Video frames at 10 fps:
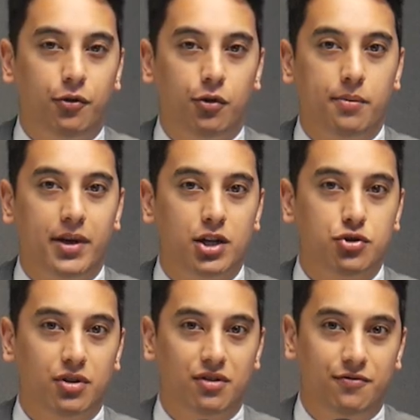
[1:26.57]
for
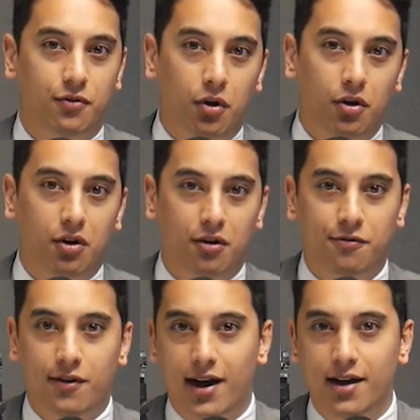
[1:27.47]
MetaTrader 4 or
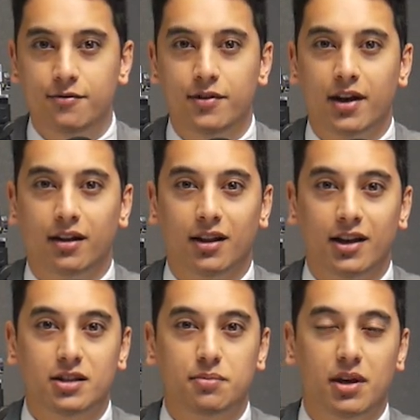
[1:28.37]
5 that
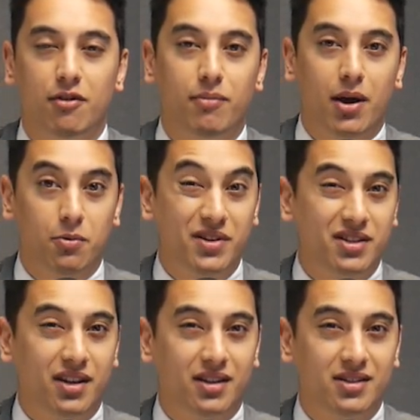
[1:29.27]
alerts me if my
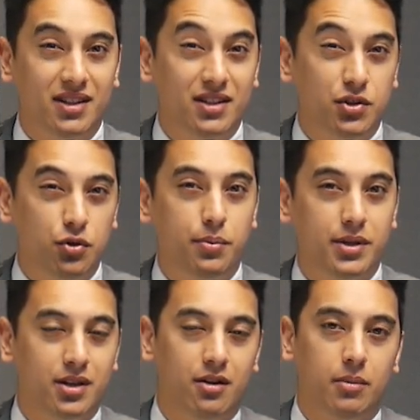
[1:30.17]
risk exceeds
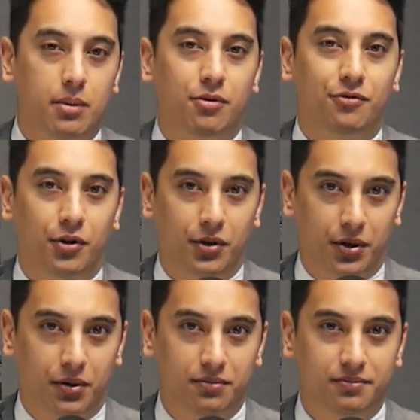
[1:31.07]
2% of my portfolio.